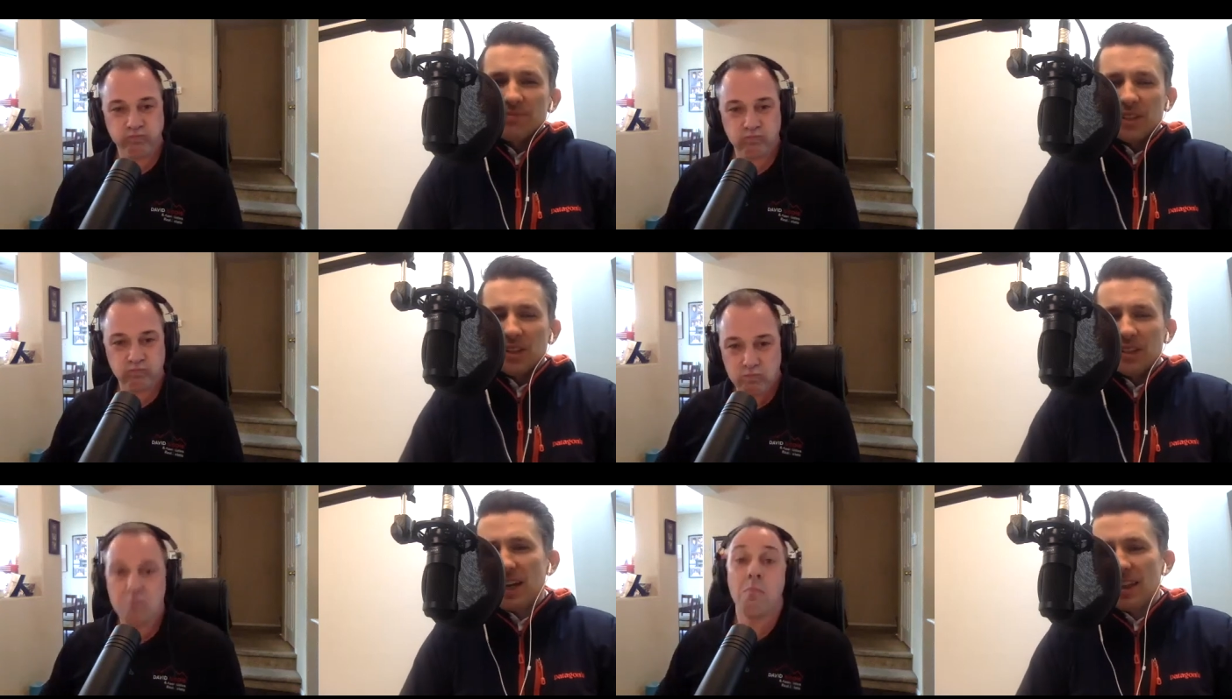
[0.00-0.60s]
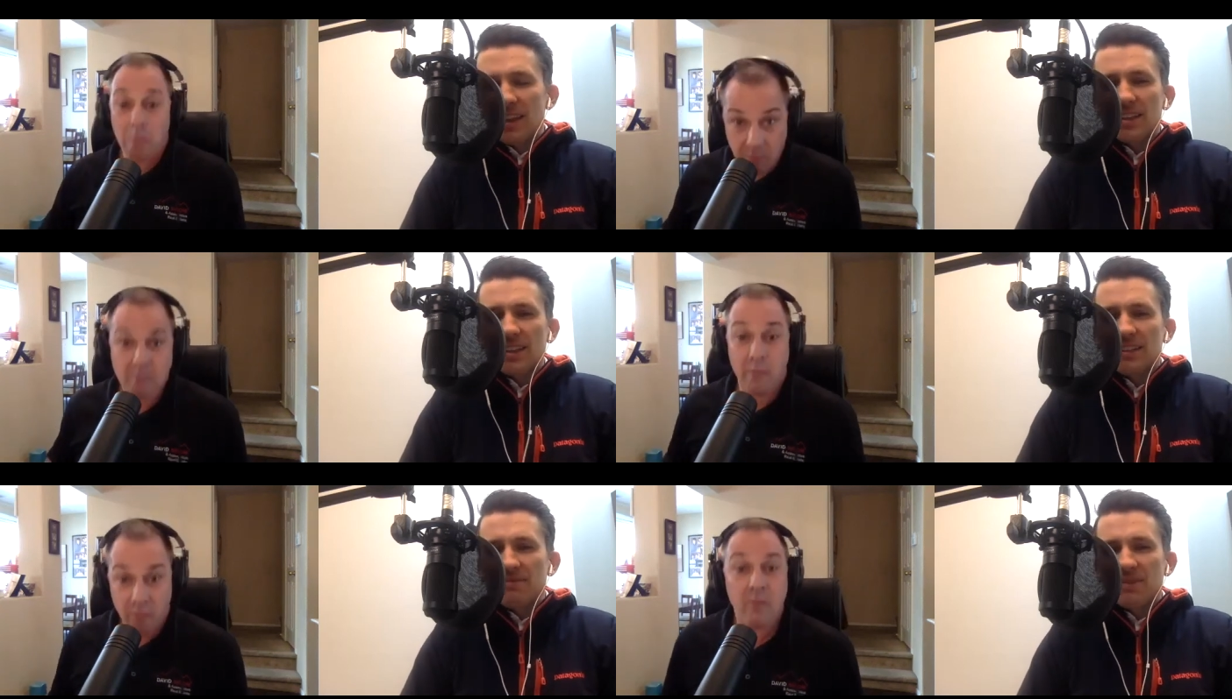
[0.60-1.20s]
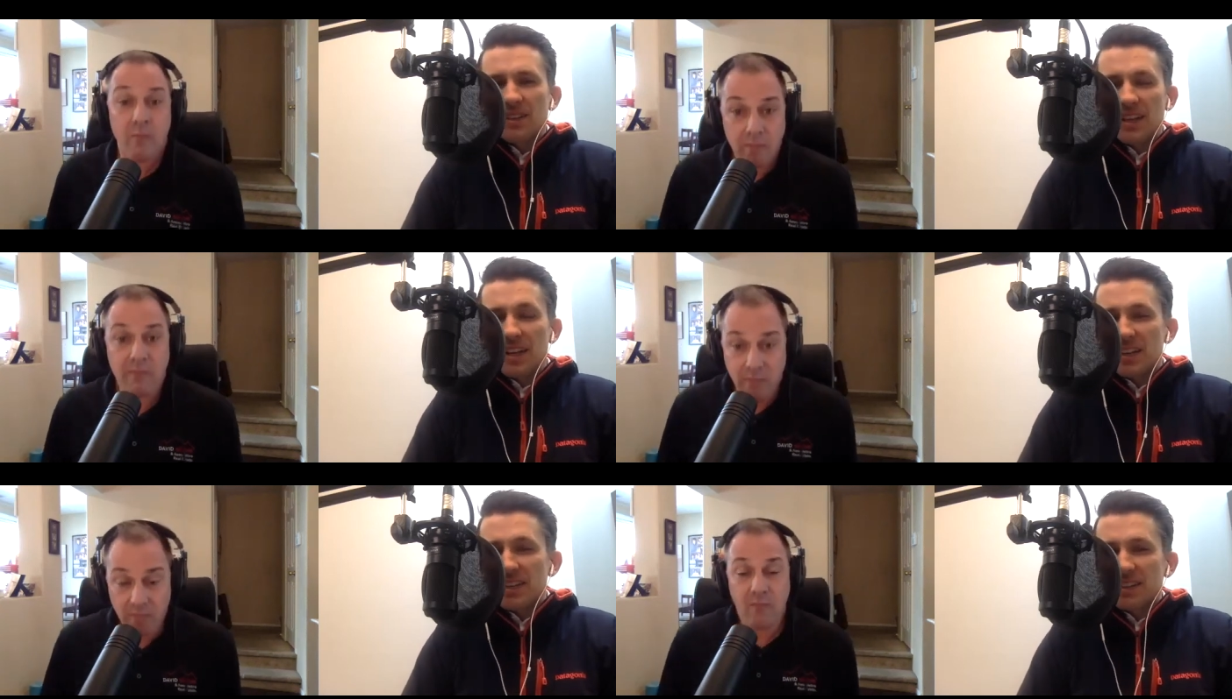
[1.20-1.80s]
Speaker 1: You know, I think
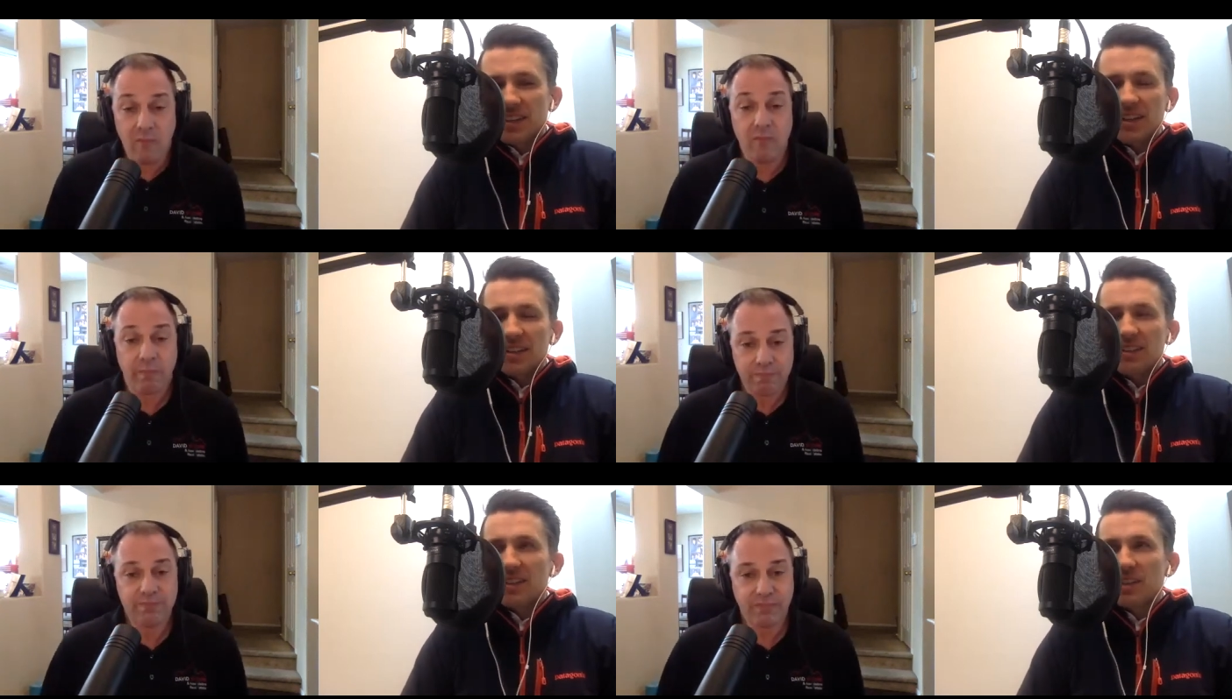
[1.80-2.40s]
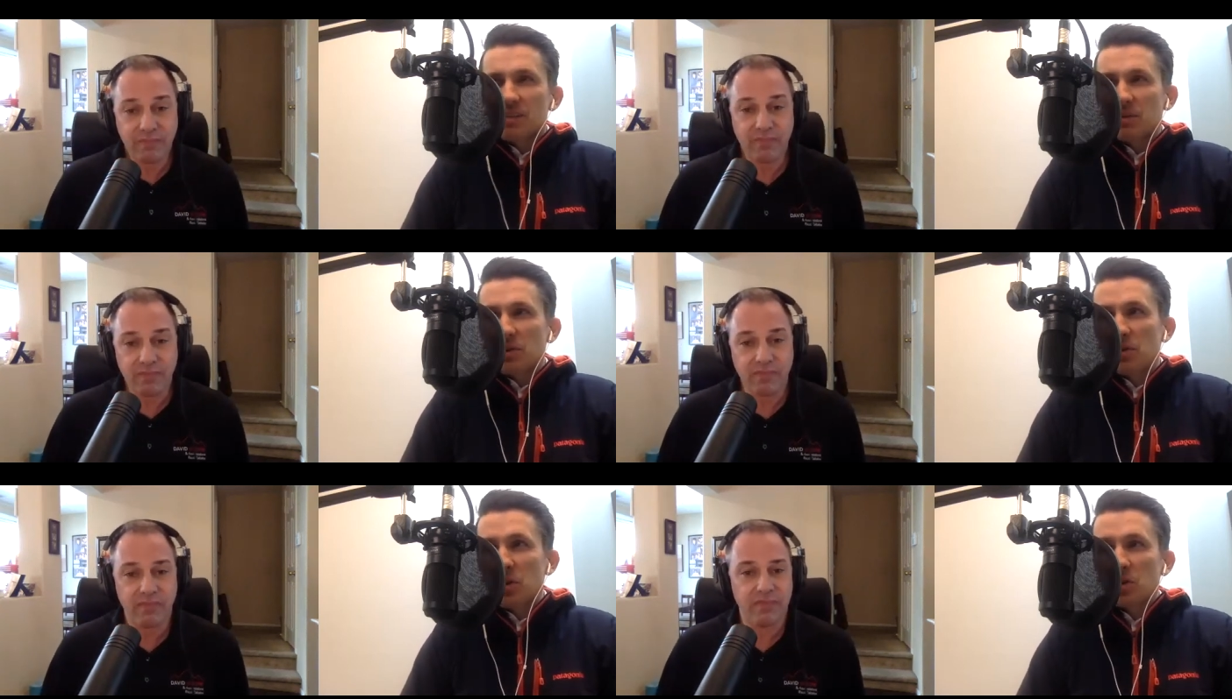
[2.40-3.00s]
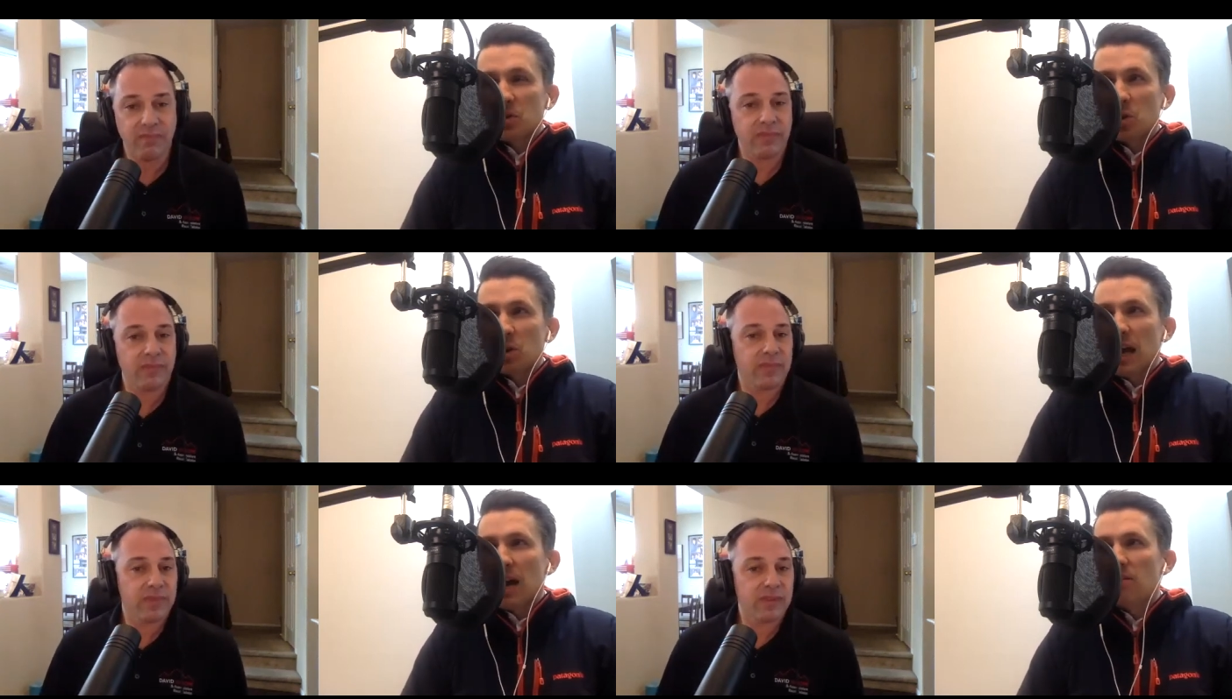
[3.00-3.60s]
it's something for folks to
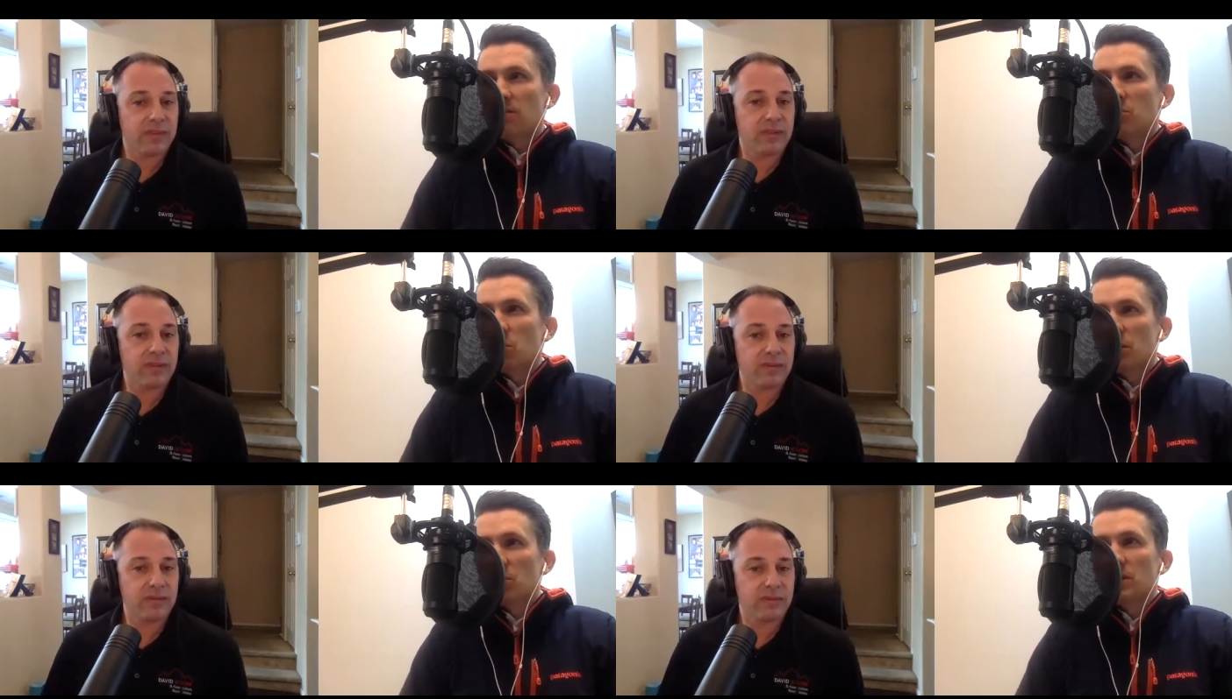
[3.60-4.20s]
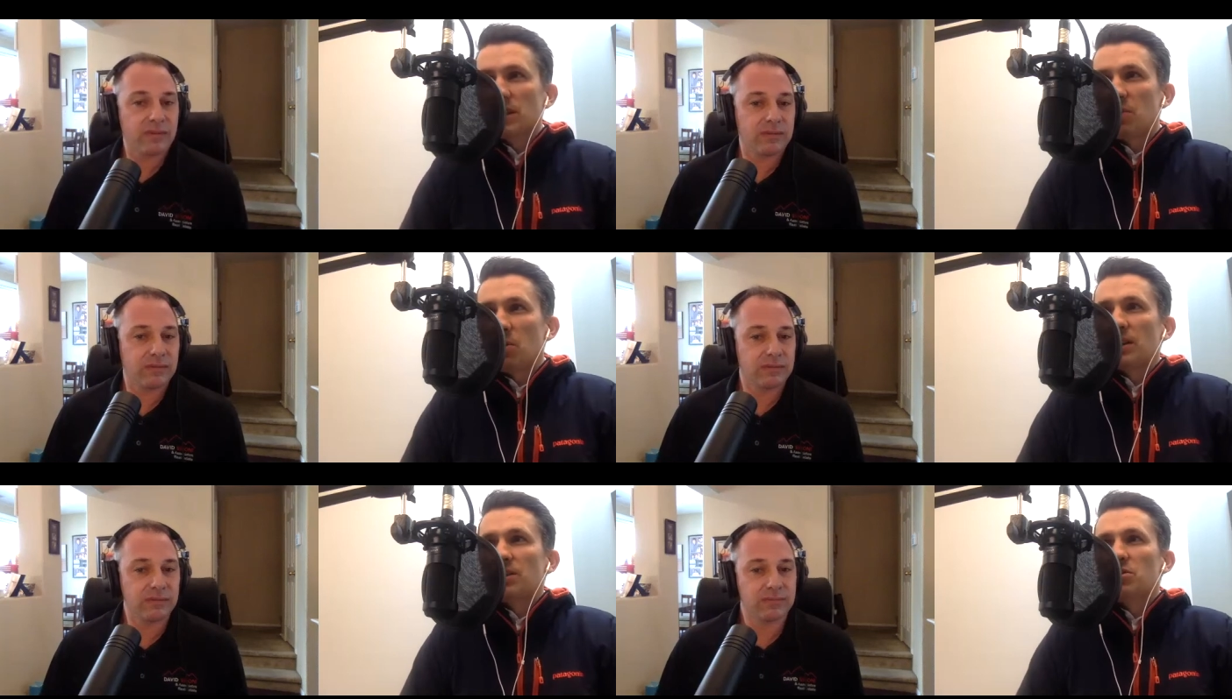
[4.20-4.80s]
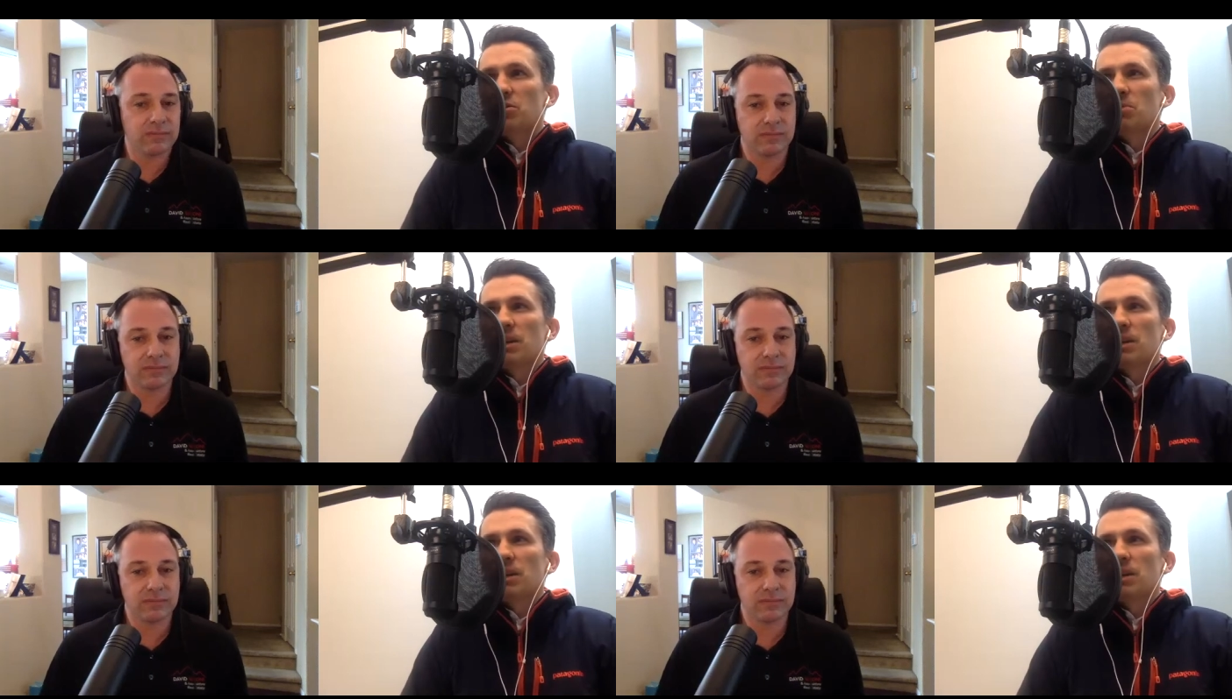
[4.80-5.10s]
work out and what do they want to do.